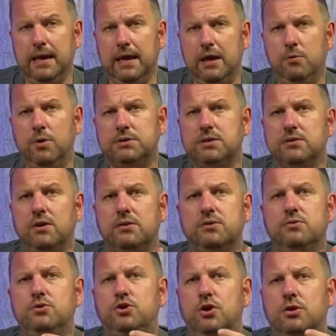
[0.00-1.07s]
It was a nod
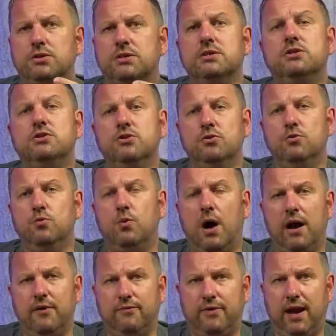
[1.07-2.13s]
to Johnson's new
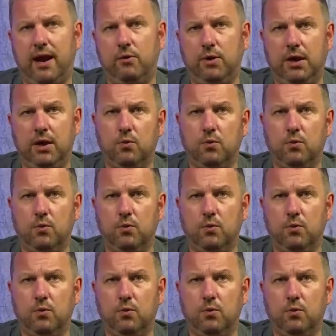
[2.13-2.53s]
wife, Carrie,